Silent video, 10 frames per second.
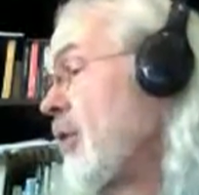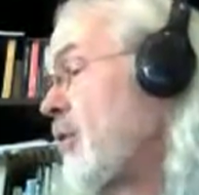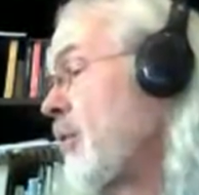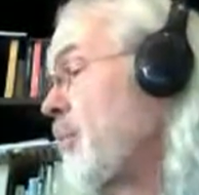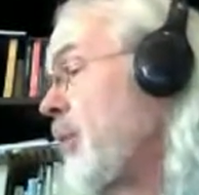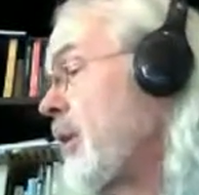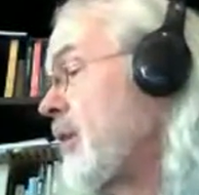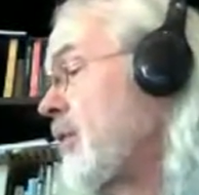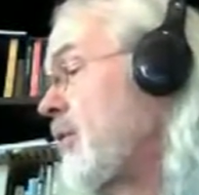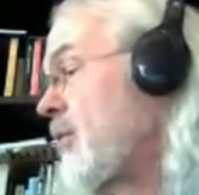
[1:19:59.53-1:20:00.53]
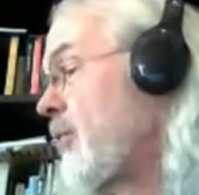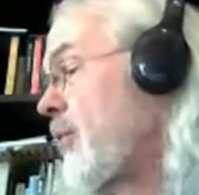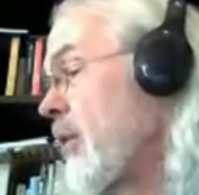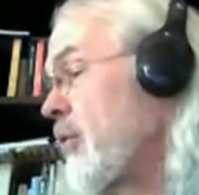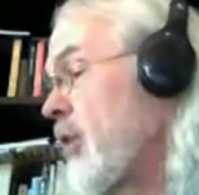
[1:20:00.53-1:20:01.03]
So this book is
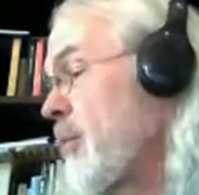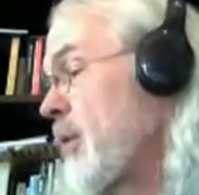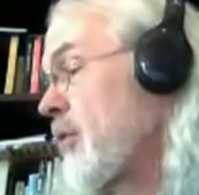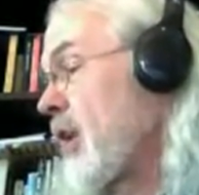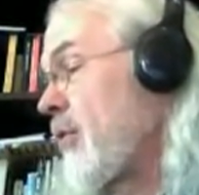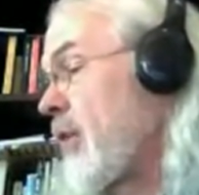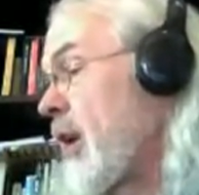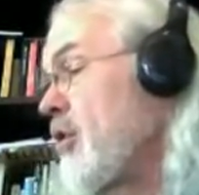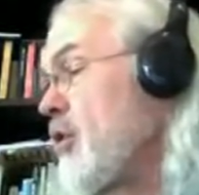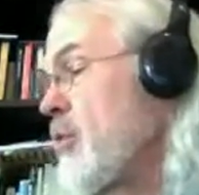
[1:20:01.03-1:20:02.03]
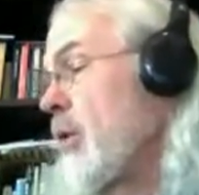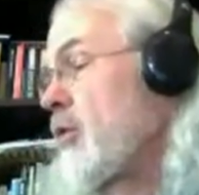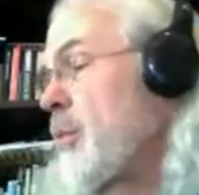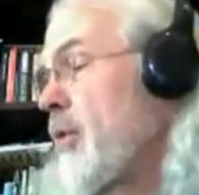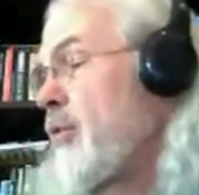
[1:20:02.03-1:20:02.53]
full of so much stuff, unusual
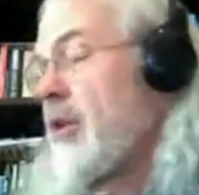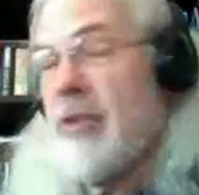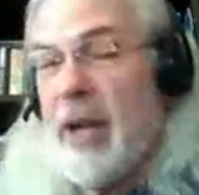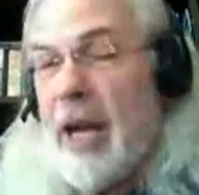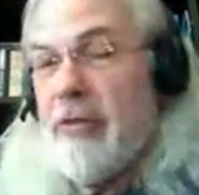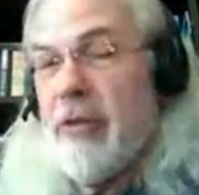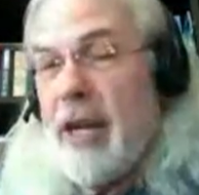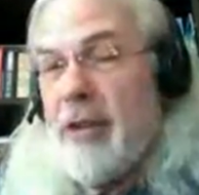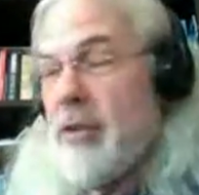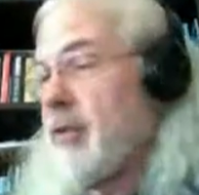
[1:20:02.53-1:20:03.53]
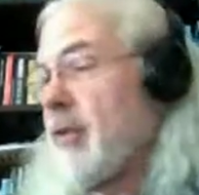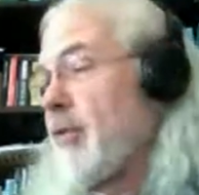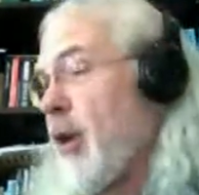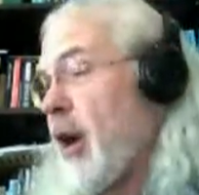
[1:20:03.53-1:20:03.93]
superficial aggregations